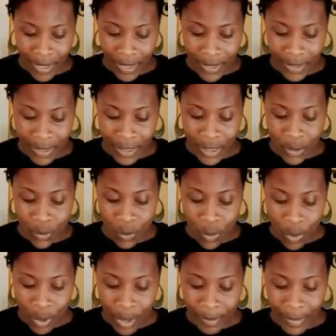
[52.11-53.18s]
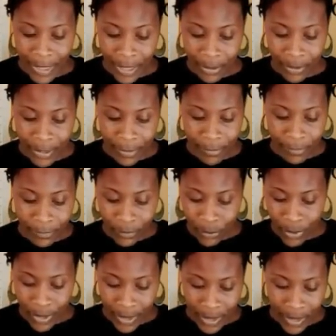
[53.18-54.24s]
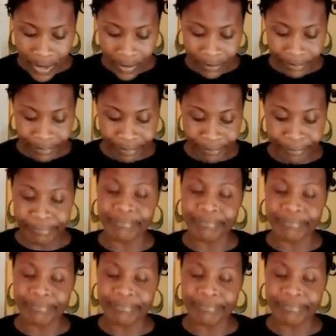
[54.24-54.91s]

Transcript: As it is warm here in Florida,